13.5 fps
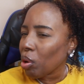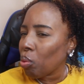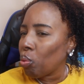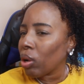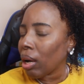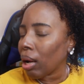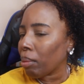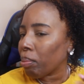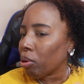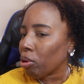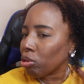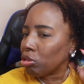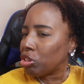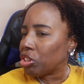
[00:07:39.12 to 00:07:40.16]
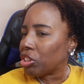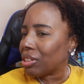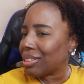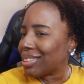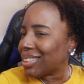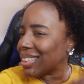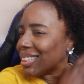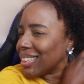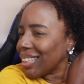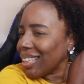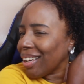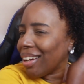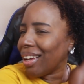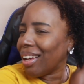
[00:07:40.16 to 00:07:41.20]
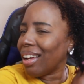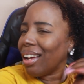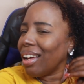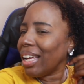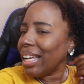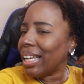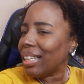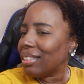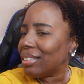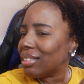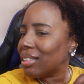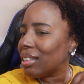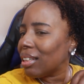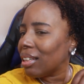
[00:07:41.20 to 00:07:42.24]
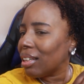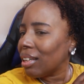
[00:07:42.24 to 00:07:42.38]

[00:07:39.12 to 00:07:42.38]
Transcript: Would I purchase it?